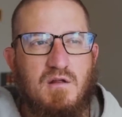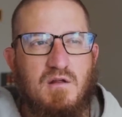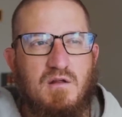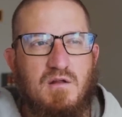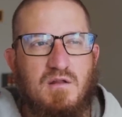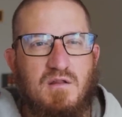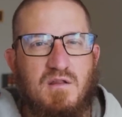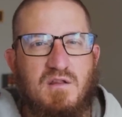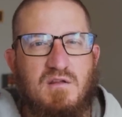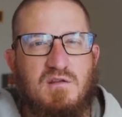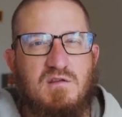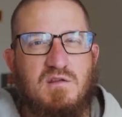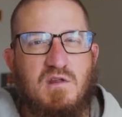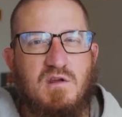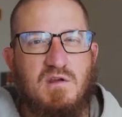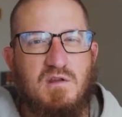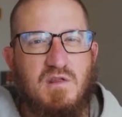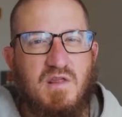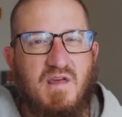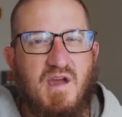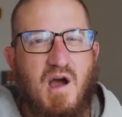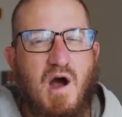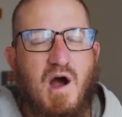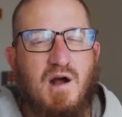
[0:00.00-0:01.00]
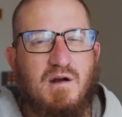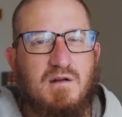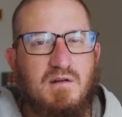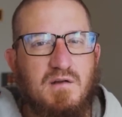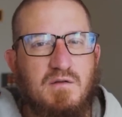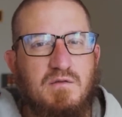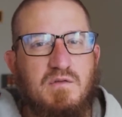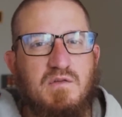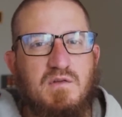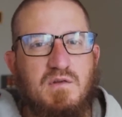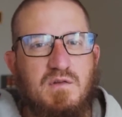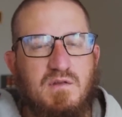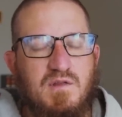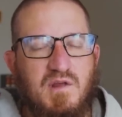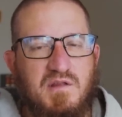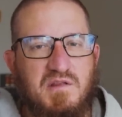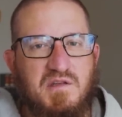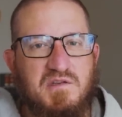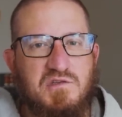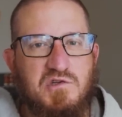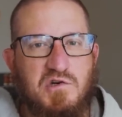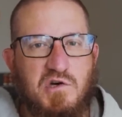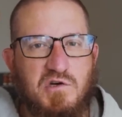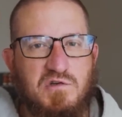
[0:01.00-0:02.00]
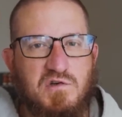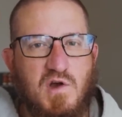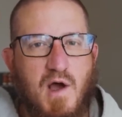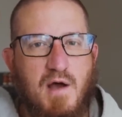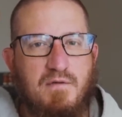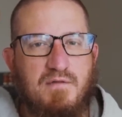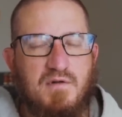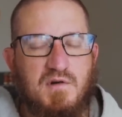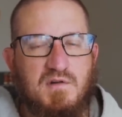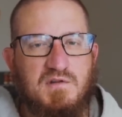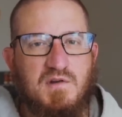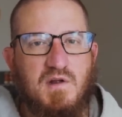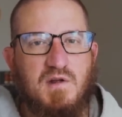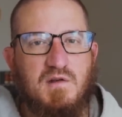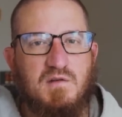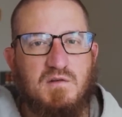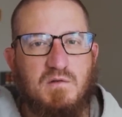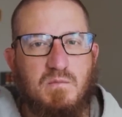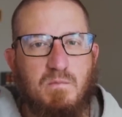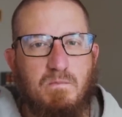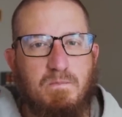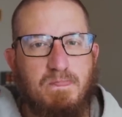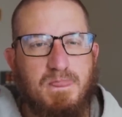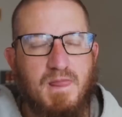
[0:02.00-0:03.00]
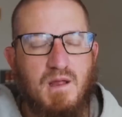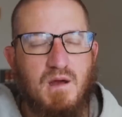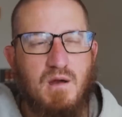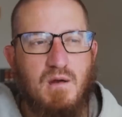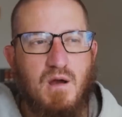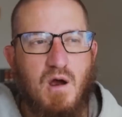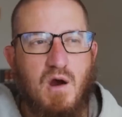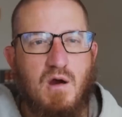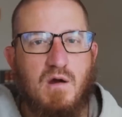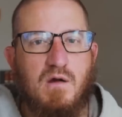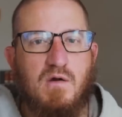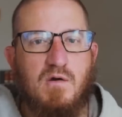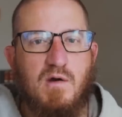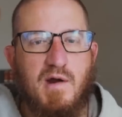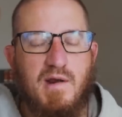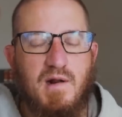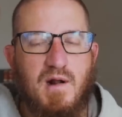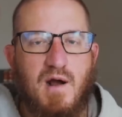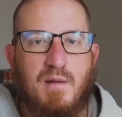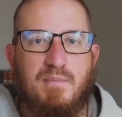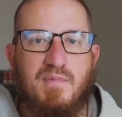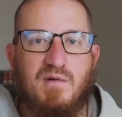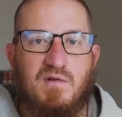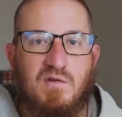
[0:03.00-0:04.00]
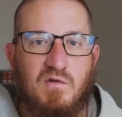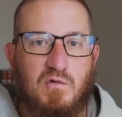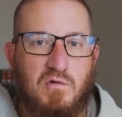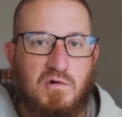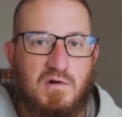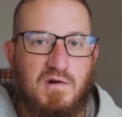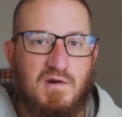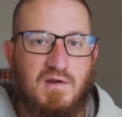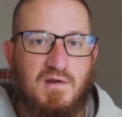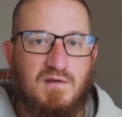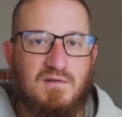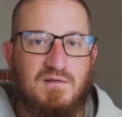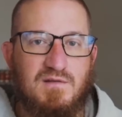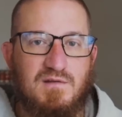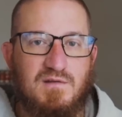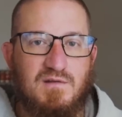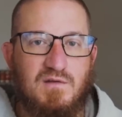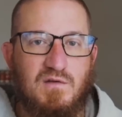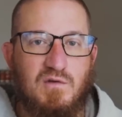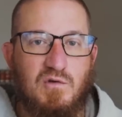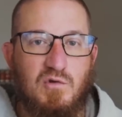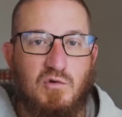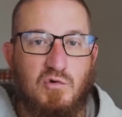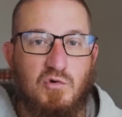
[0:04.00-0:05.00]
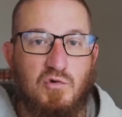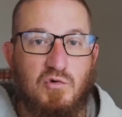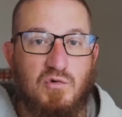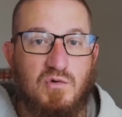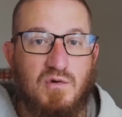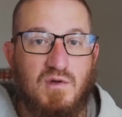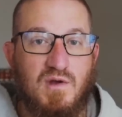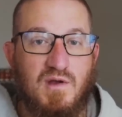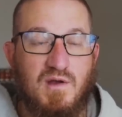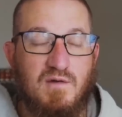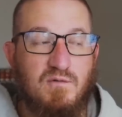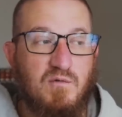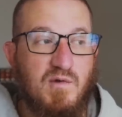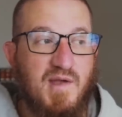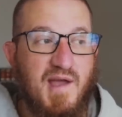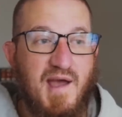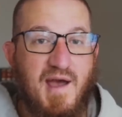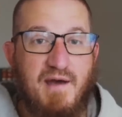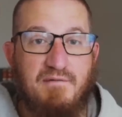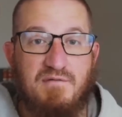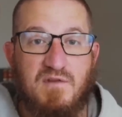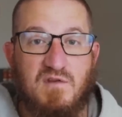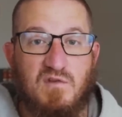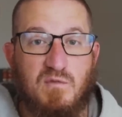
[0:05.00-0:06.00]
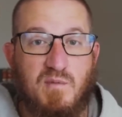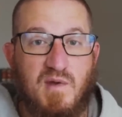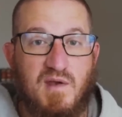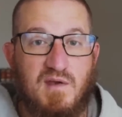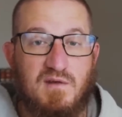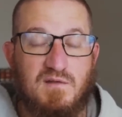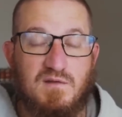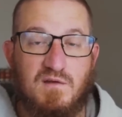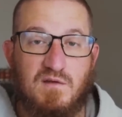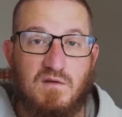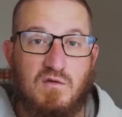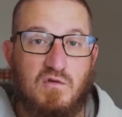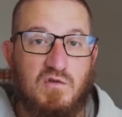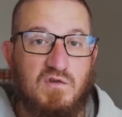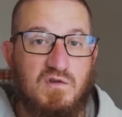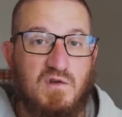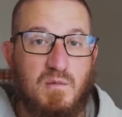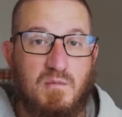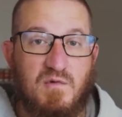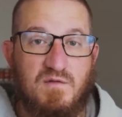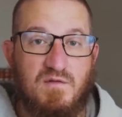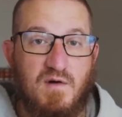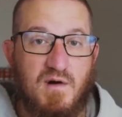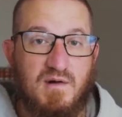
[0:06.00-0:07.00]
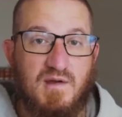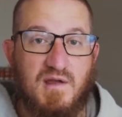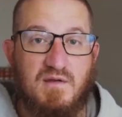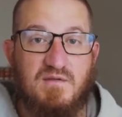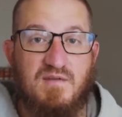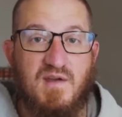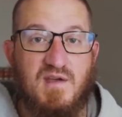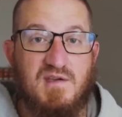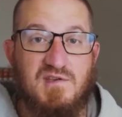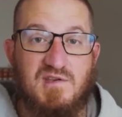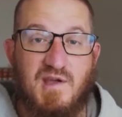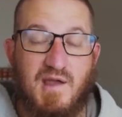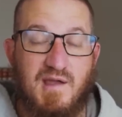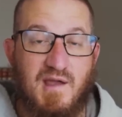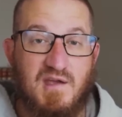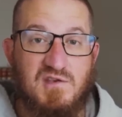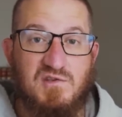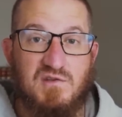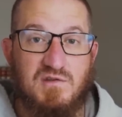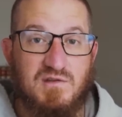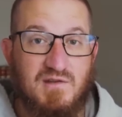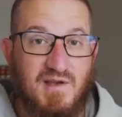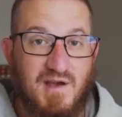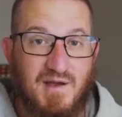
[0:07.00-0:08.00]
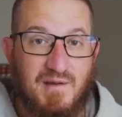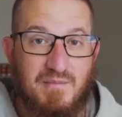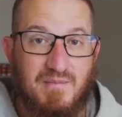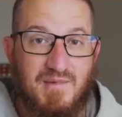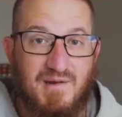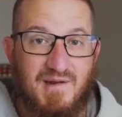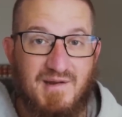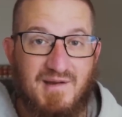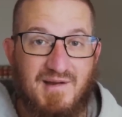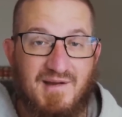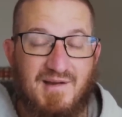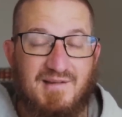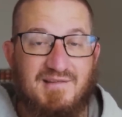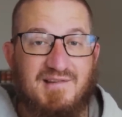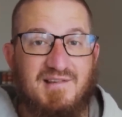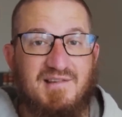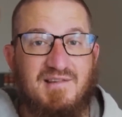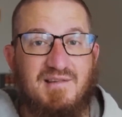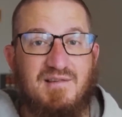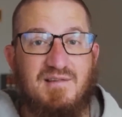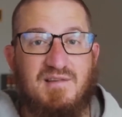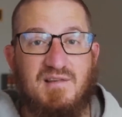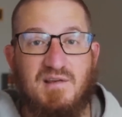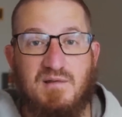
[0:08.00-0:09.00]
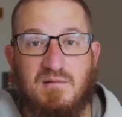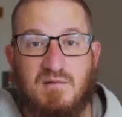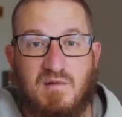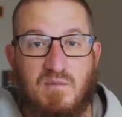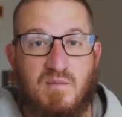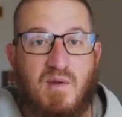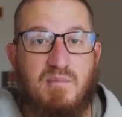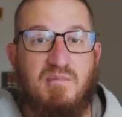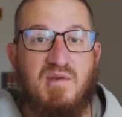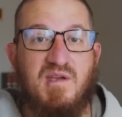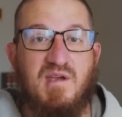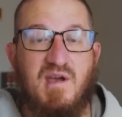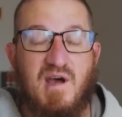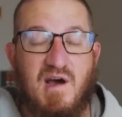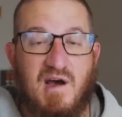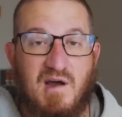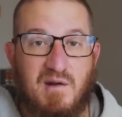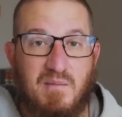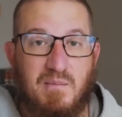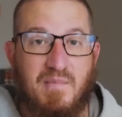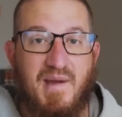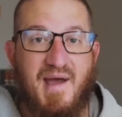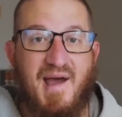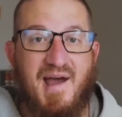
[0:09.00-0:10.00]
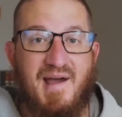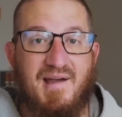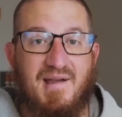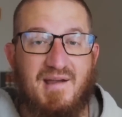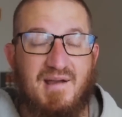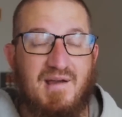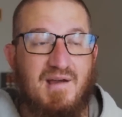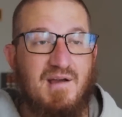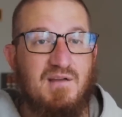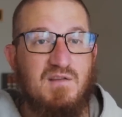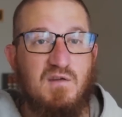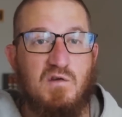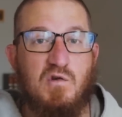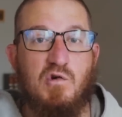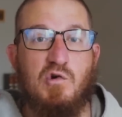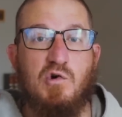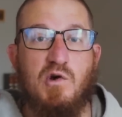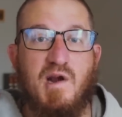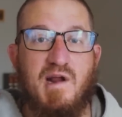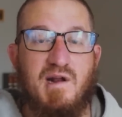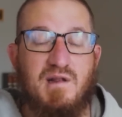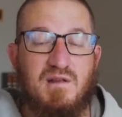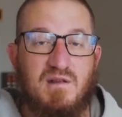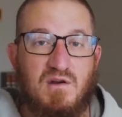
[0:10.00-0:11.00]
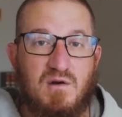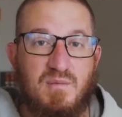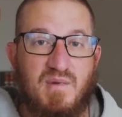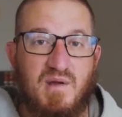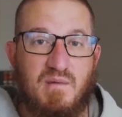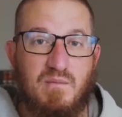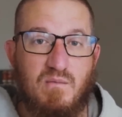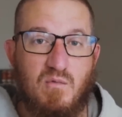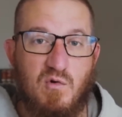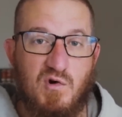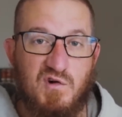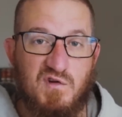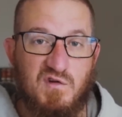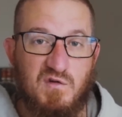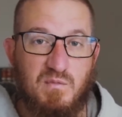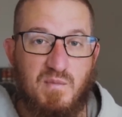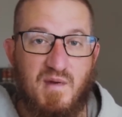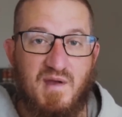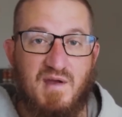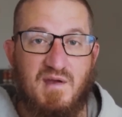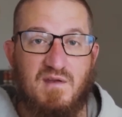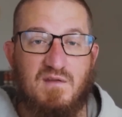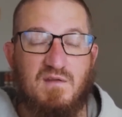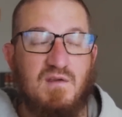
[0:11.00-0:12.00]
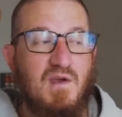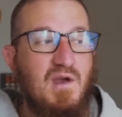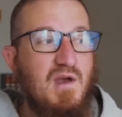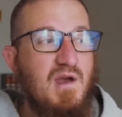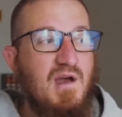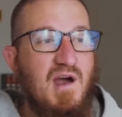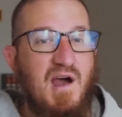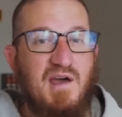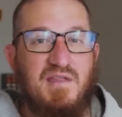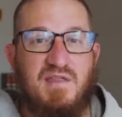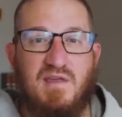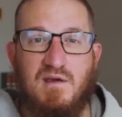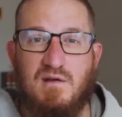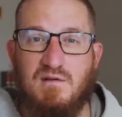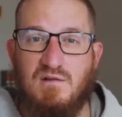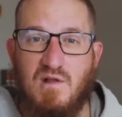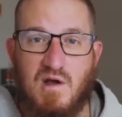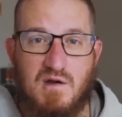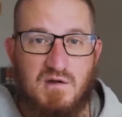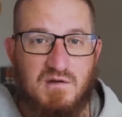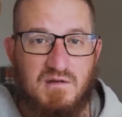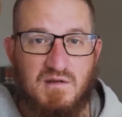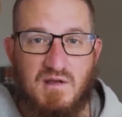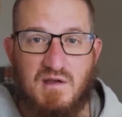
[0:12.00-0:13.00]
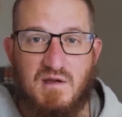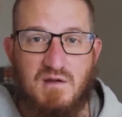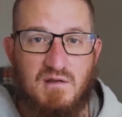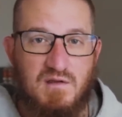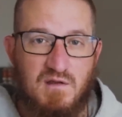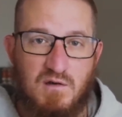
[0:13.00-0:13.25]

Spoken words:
The octaves that the church offers us are great opportunities to, if we have the space, to use some of our like vacation time to maybe cut back, to create a little bit more space. I think luckily, you